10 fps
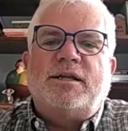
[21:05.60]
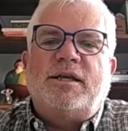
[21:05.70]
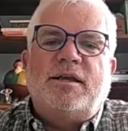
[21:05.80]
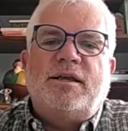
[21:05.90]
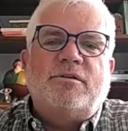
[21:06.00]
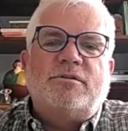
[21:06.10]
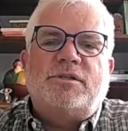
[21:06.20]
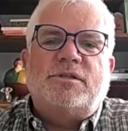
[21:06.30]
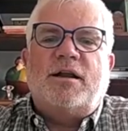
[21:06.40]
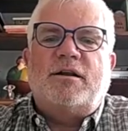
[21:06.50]
gig or
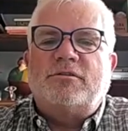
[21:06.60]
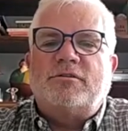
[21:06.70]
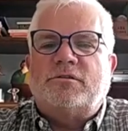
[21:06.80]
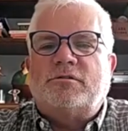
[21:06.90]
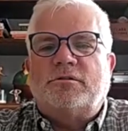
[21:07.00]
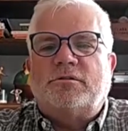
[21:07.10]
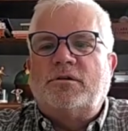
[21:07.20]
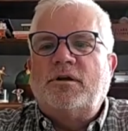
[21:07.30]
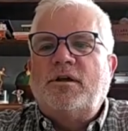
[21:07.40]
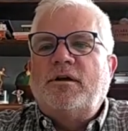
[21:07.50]
side hustle,
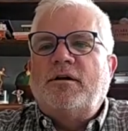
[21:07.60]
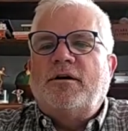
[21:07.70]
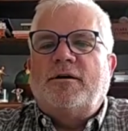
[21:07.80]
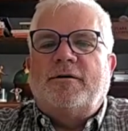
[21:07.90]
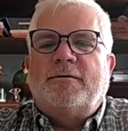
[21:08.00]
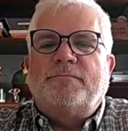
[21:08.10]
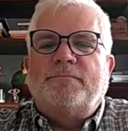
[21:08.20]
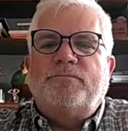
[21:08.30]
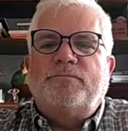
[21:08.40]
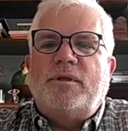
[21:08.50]
or
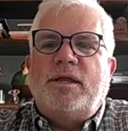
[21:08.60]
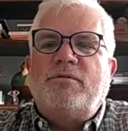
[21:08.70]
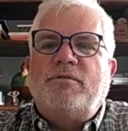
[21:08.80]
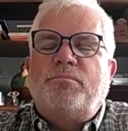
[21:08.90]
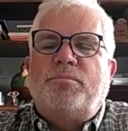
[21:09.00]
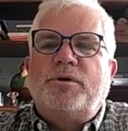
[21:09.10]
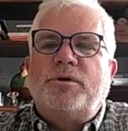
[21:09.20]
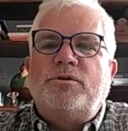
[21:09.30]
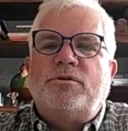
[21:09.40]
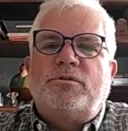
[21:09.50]
even
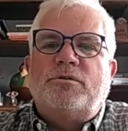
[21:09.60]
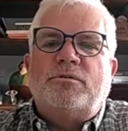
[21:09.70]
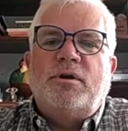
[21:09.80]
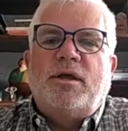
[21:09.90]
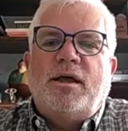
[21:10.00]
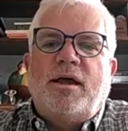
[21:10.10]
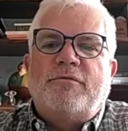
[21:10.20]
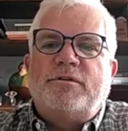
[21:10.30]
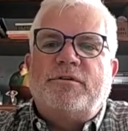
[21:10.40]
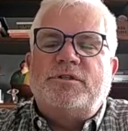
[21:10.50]
putting your
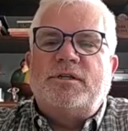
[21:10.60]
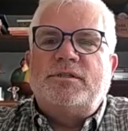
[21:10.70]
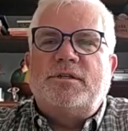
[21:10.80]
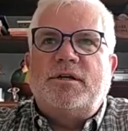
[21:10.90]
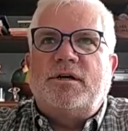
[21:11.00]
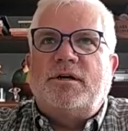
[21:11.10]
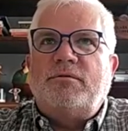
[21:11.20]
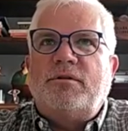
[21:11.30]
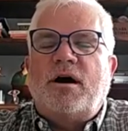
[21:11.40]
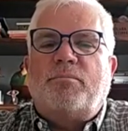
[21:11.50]
efforts into
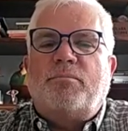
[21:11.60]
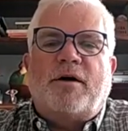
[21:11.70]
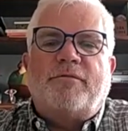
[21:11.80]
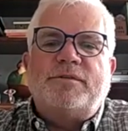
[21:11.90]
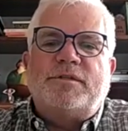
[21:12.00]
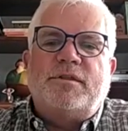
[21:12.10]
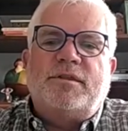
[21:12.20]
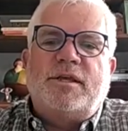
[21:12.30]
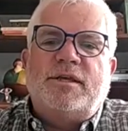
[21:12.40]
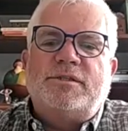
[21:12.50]
nonprofits and
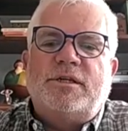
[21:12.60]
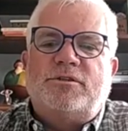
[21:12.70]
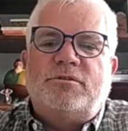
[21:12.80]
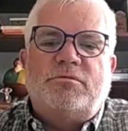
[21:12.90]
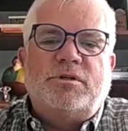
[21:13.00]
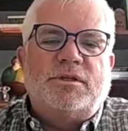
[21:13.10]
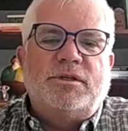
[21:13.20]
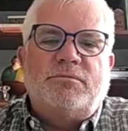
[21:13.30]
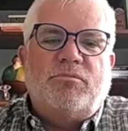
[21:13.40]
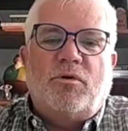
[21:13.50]
things that you're
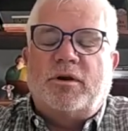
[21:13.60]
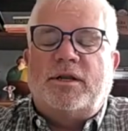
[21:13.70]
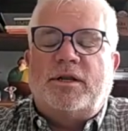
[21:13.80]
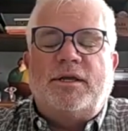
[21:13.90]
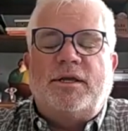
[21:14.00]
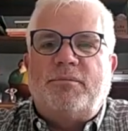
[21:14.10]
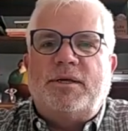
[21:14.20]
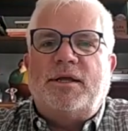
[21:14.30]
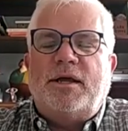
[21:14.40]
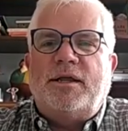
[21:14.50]
really working in. I
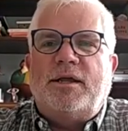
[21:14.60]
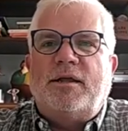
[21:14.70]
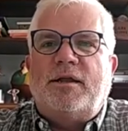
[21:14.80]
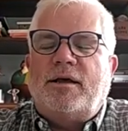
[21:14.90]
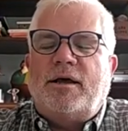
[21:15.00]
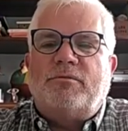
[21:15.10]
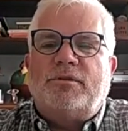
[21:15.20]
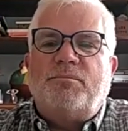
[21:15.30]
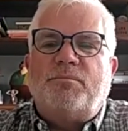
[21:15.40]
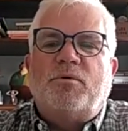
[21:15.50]
mean, I don't
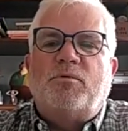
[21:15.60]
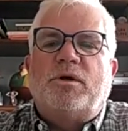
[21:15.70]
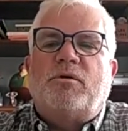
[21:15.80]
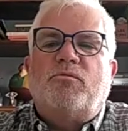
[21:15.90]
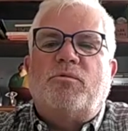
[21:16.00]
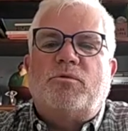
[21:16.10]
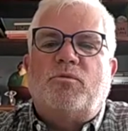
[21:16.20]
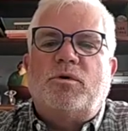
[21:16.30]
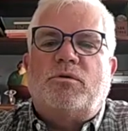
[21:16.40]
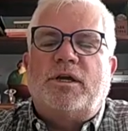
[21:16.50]
think people
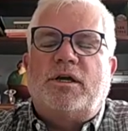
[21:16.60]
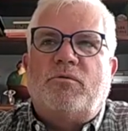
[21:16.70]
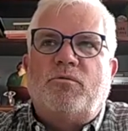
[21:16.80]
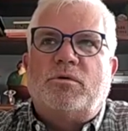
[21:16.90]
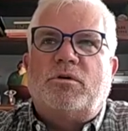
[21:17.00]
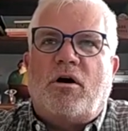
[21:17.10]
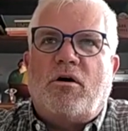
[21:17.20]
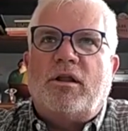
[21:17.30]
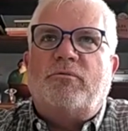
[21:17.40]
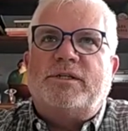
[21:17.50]
will
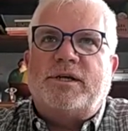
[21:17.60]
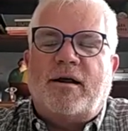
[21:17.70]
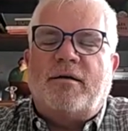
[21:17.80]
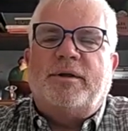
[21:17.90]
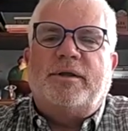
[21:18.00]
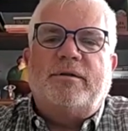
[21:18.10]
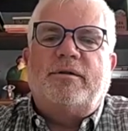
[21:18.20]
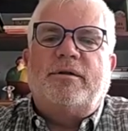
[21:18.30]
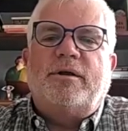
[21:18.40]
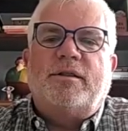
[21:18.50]
call it retirement.
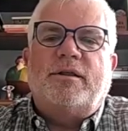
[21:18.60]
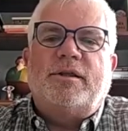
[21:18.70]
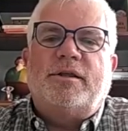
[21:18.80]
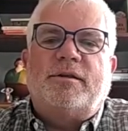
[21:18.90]
I think